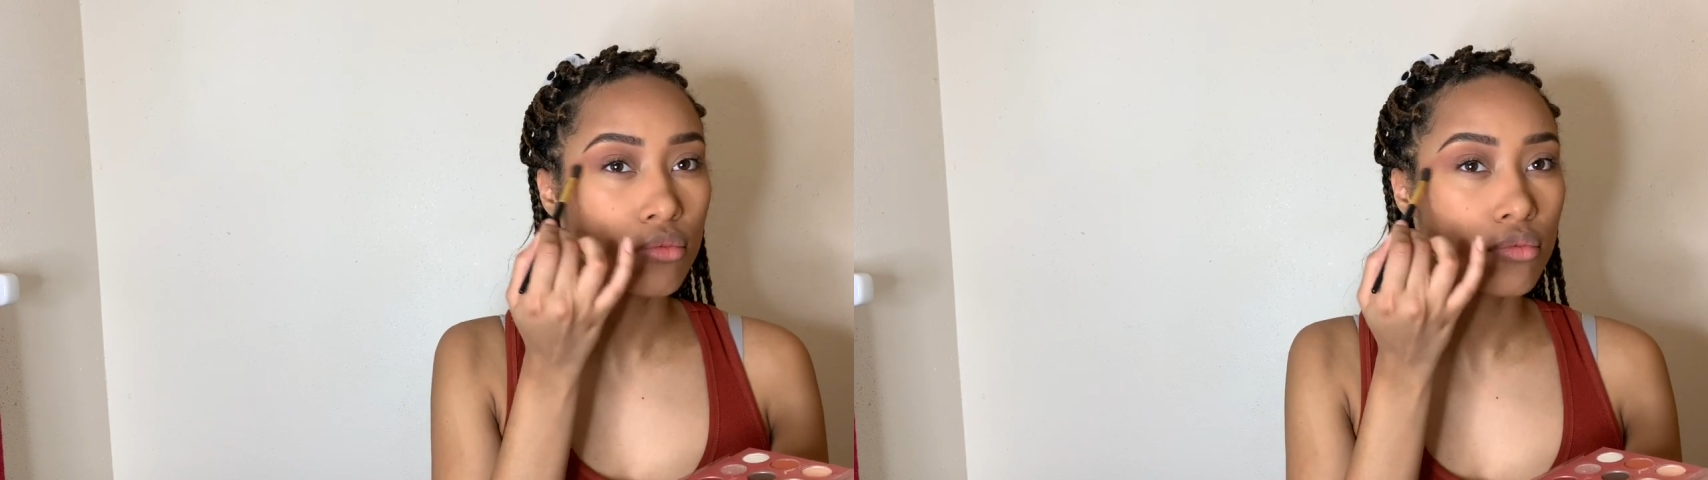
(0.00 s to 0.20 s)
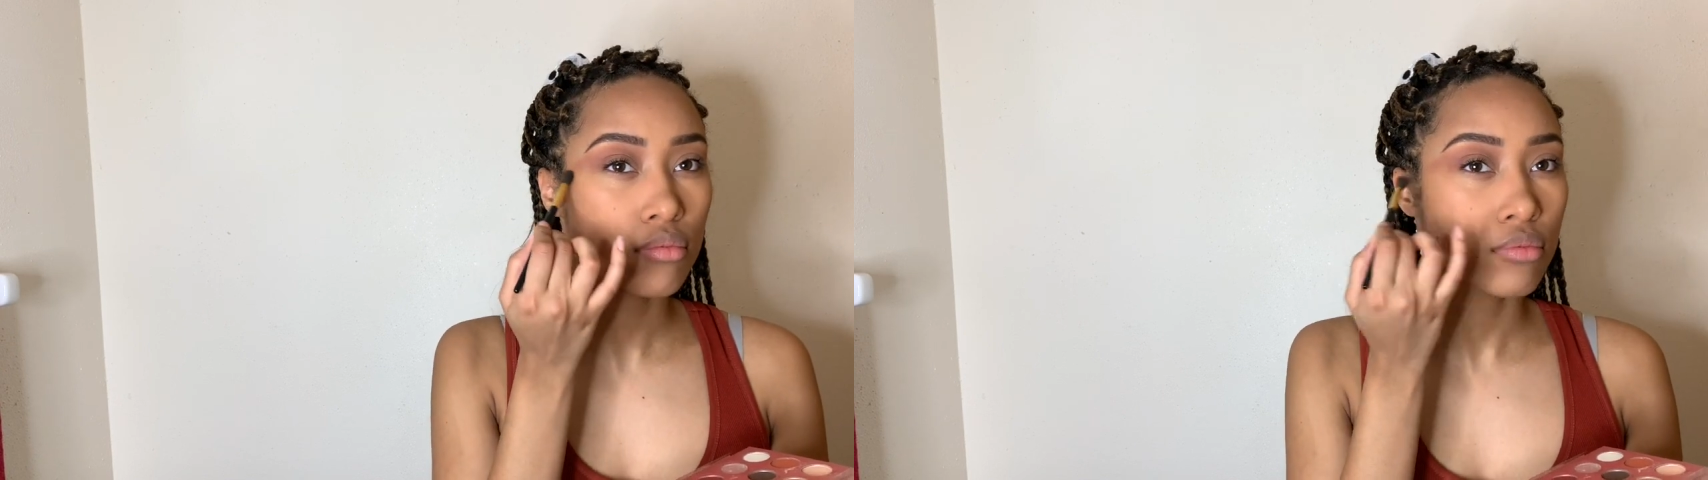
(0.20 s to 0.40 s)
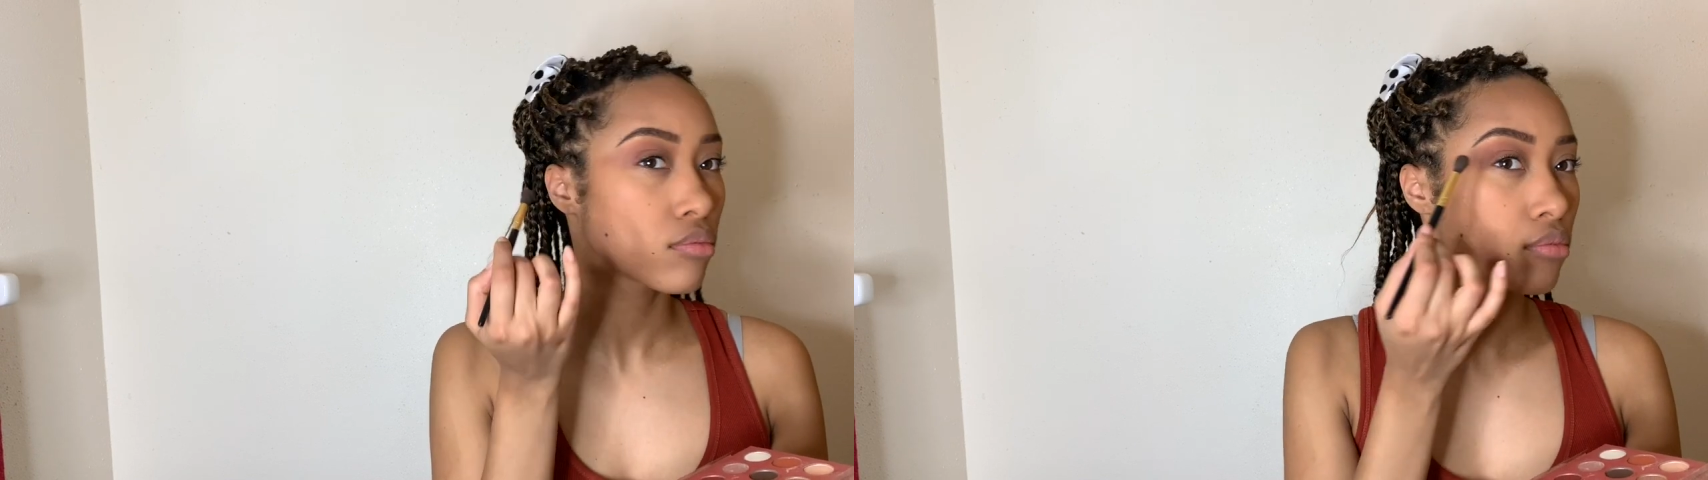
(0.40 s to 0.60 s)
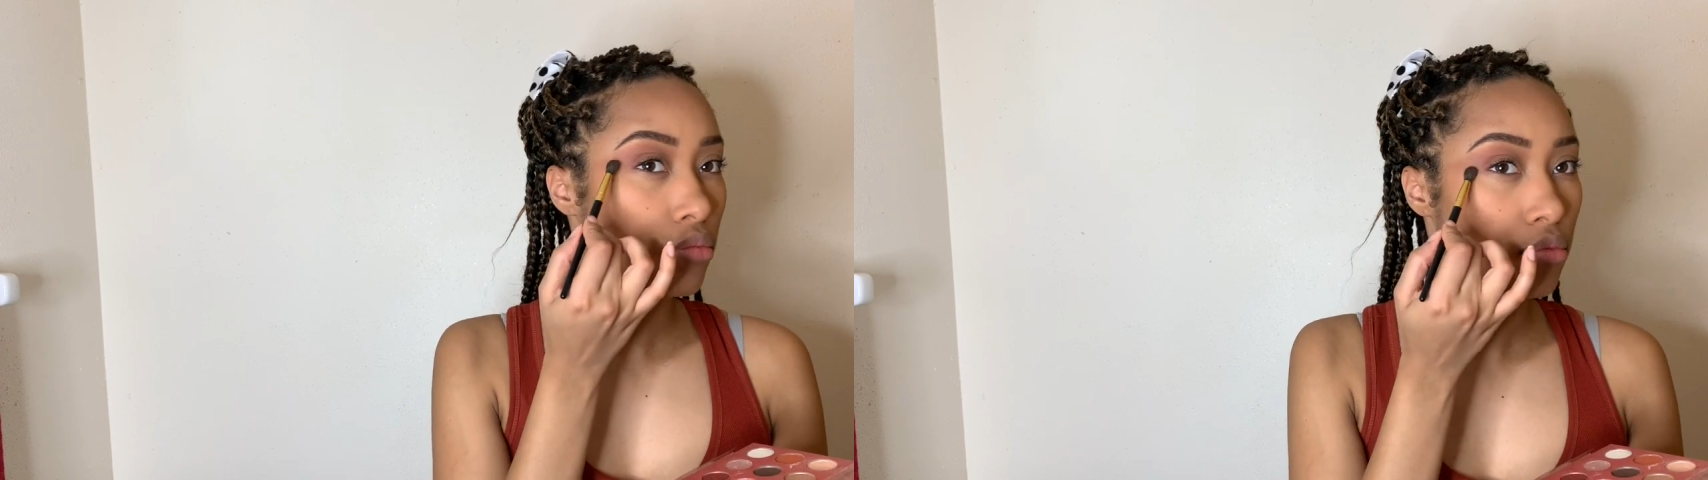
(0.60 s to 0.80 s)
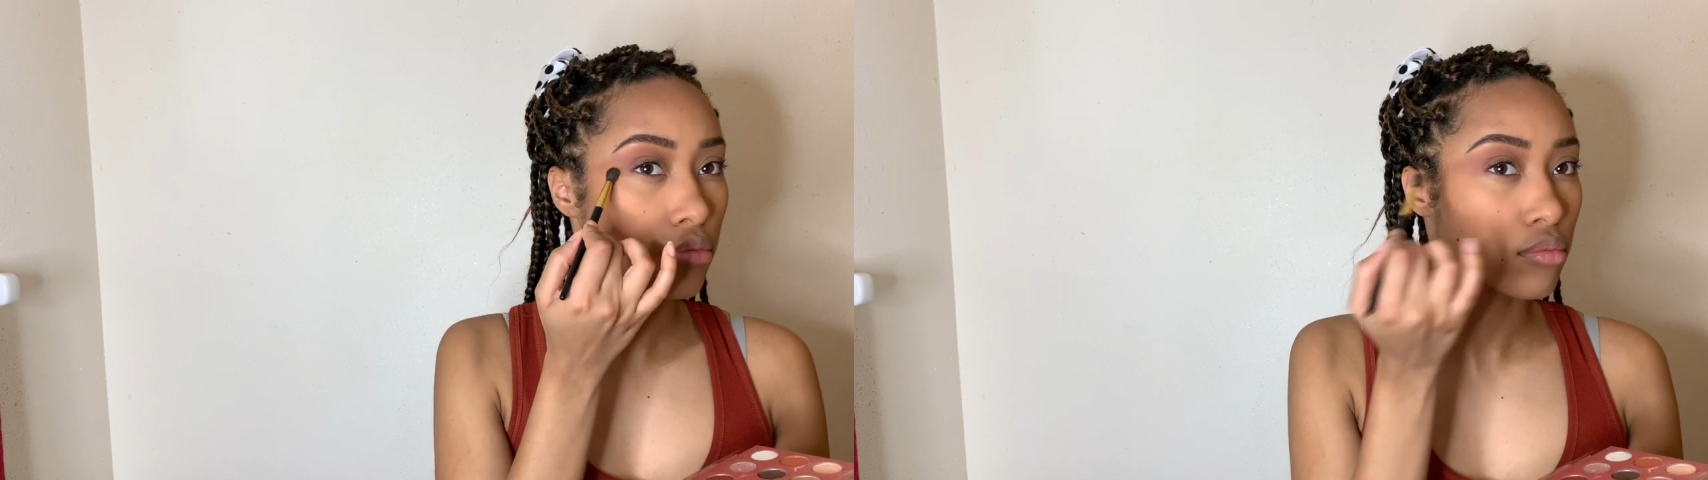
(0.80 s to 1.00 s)
now that I'm looking
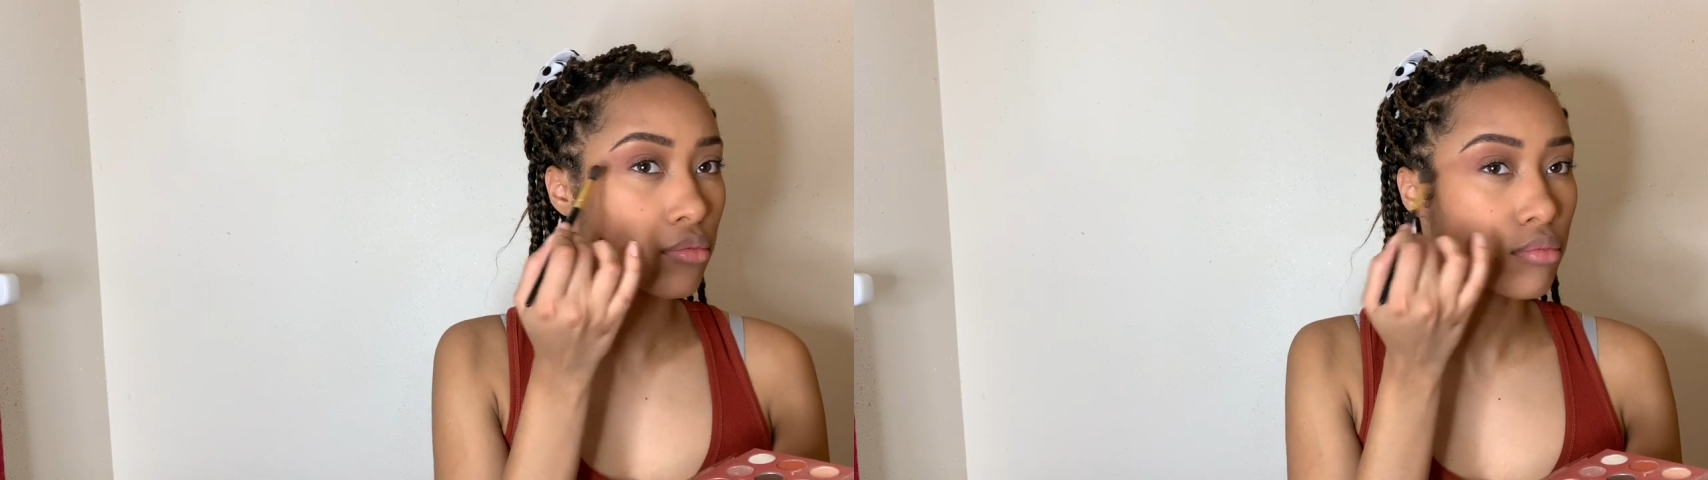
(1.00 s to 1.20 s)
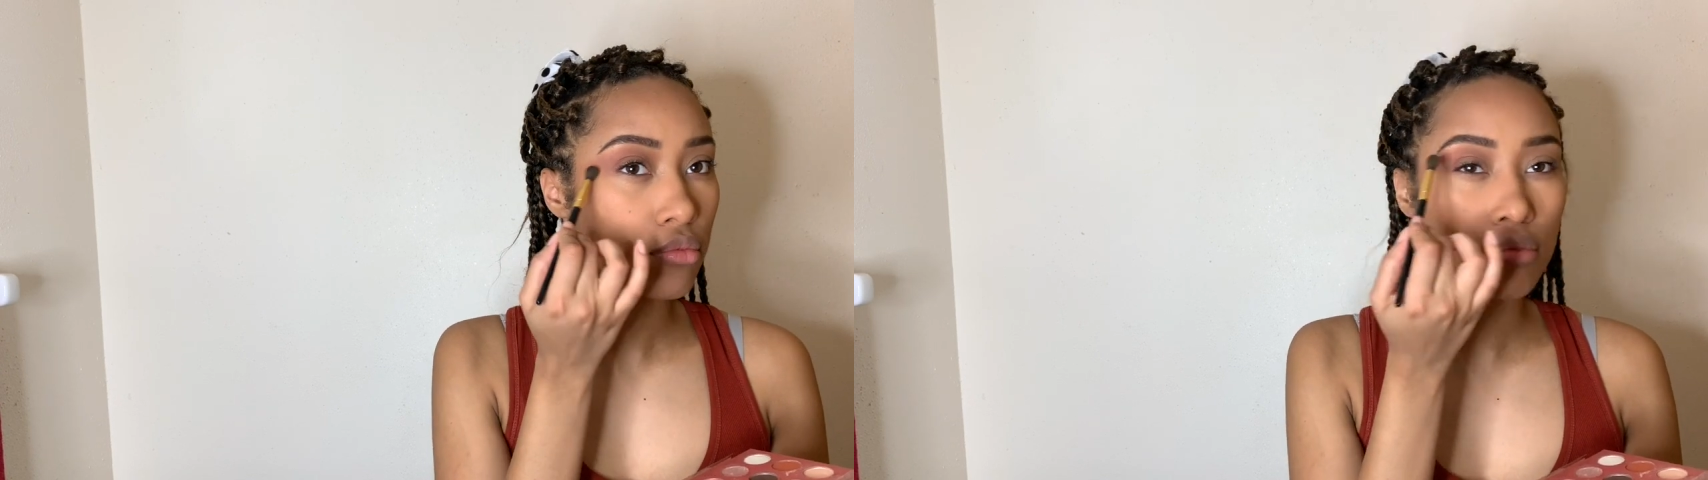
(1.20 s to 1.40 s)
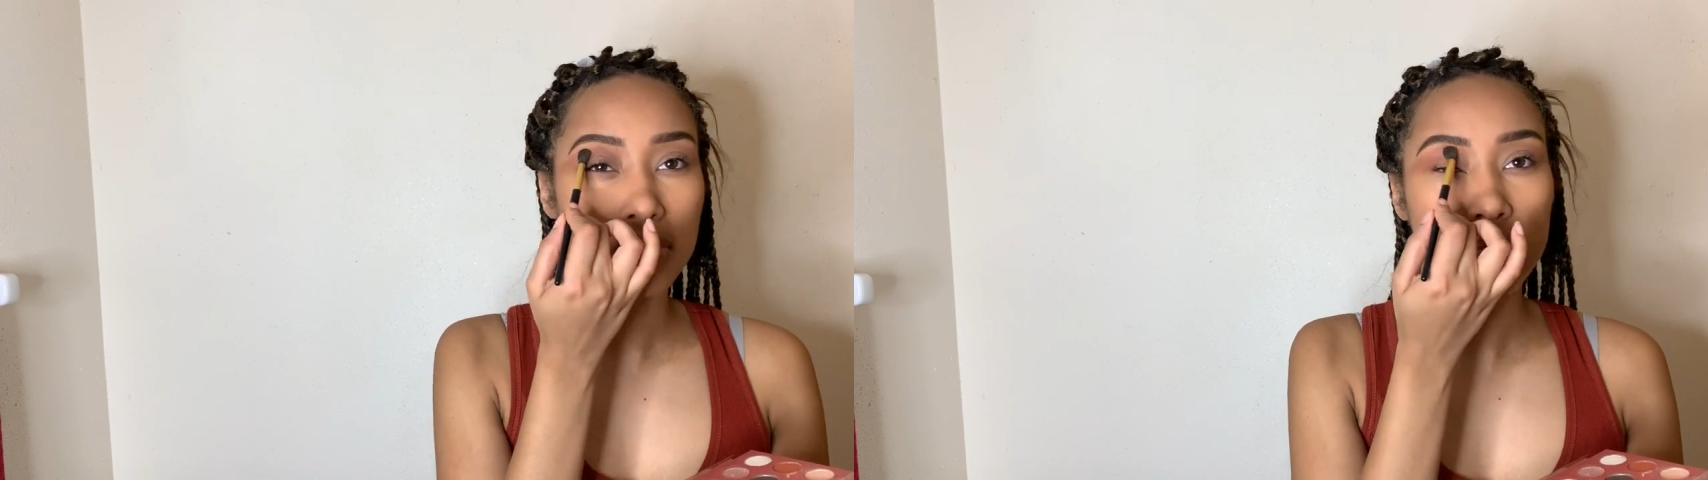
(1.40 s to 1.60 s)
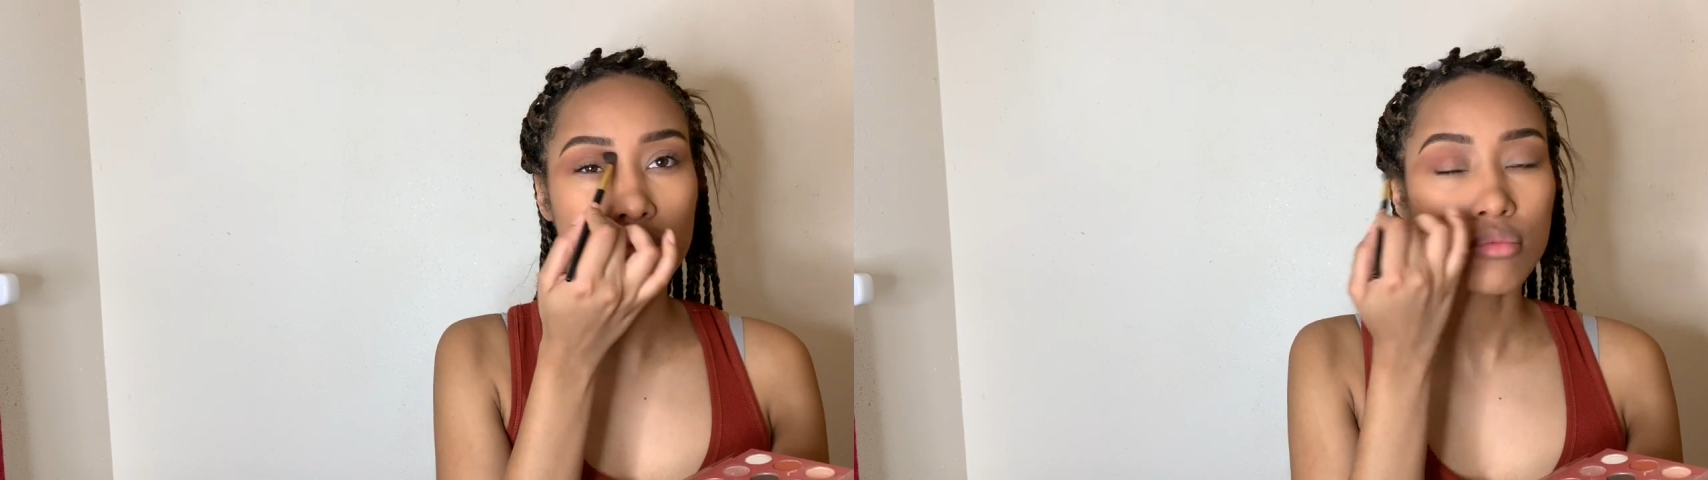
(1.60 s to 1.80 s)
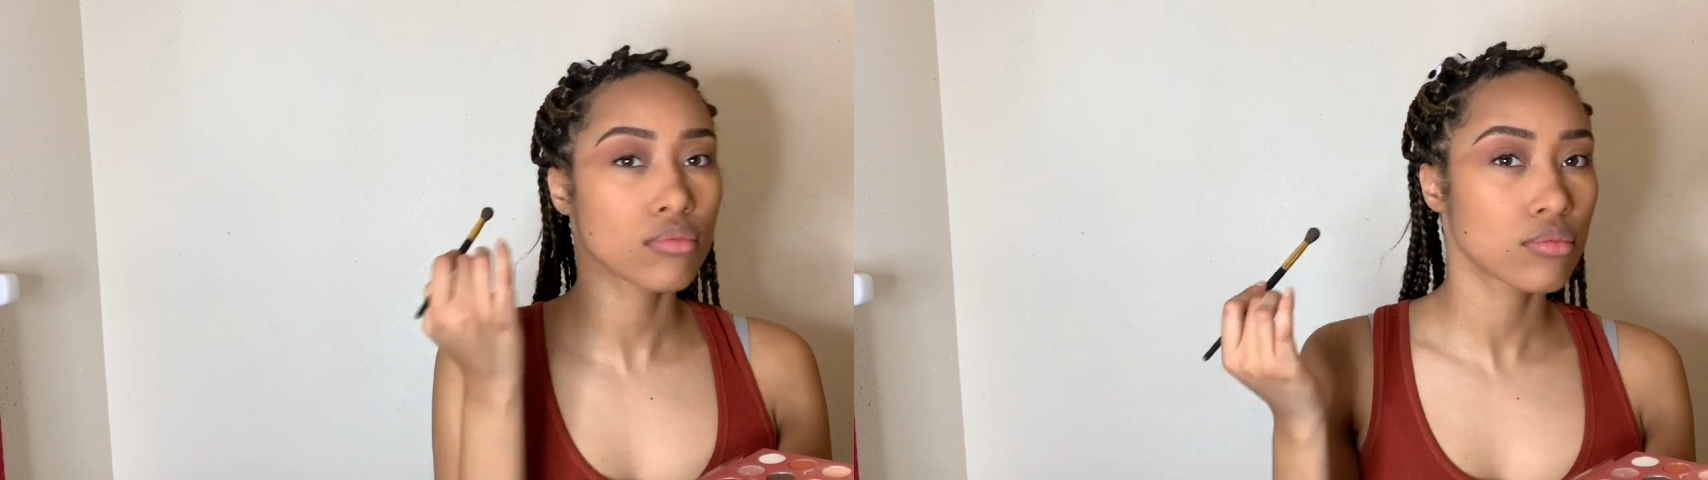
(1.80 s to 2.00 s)
at it on camera, it actually
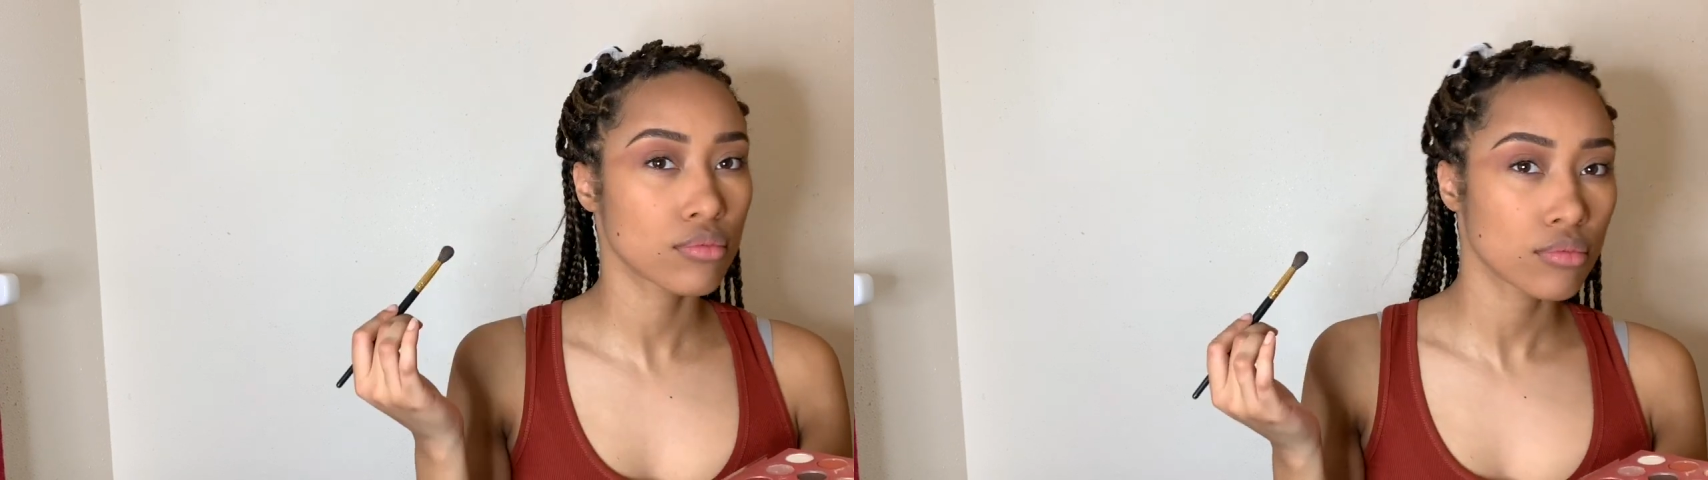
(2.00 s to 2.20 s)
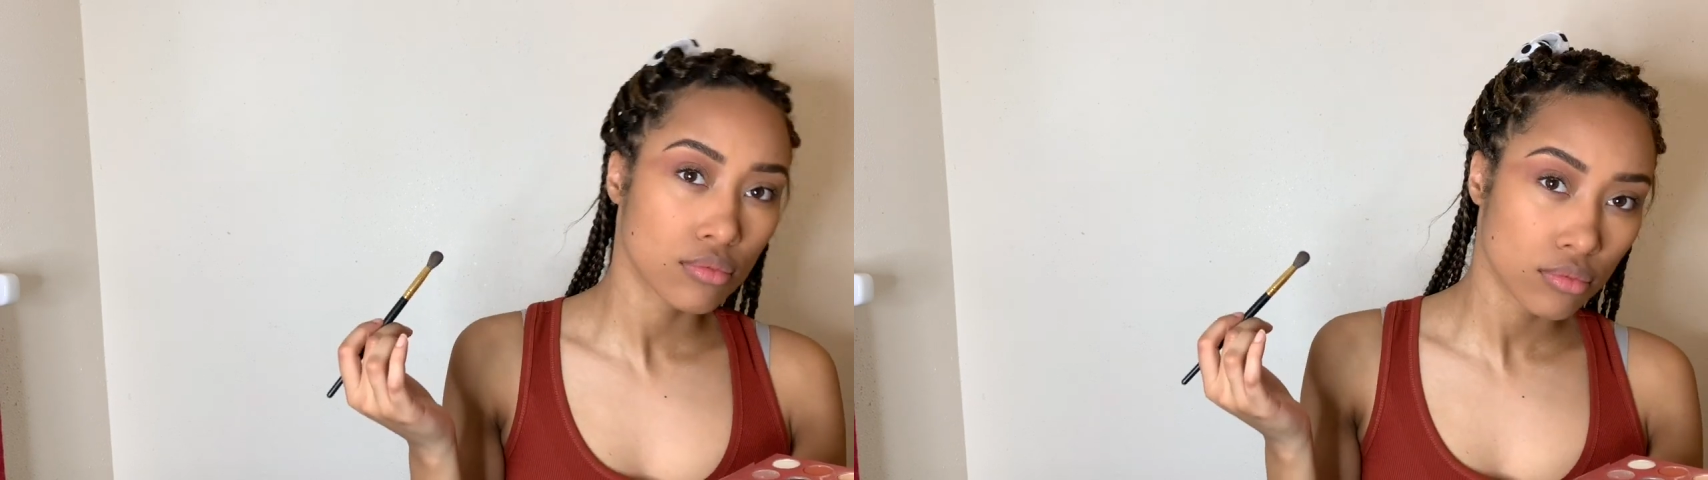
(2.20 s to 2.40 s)
doesn't look